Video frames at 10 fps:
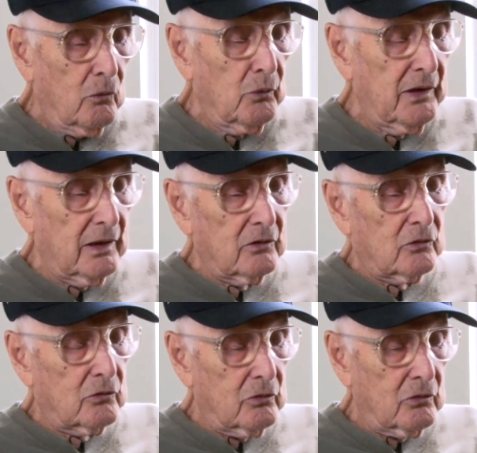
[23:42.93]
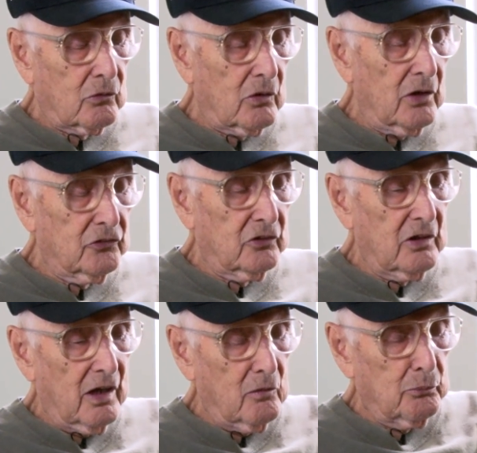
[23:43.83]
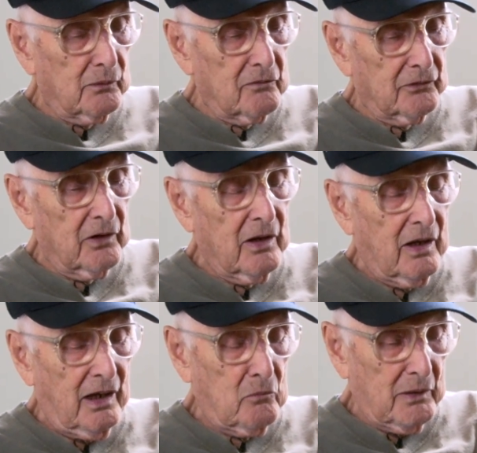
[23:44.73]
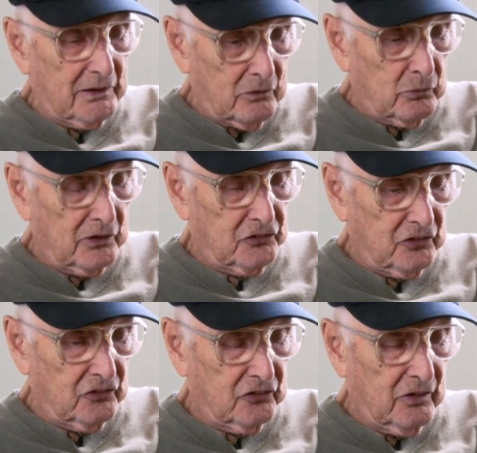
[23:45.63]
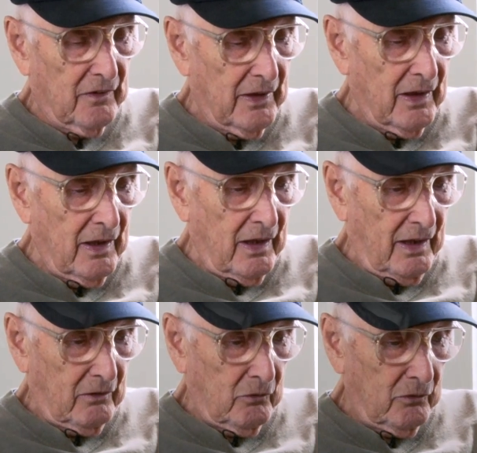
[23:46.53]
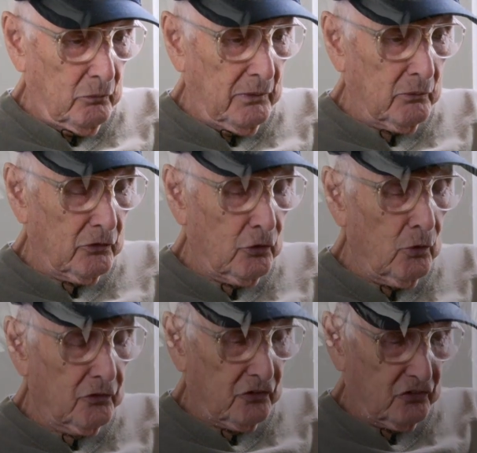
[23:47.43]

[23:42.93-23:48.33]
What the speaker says: we had crossed the Eb River and met the Russians. And we were told to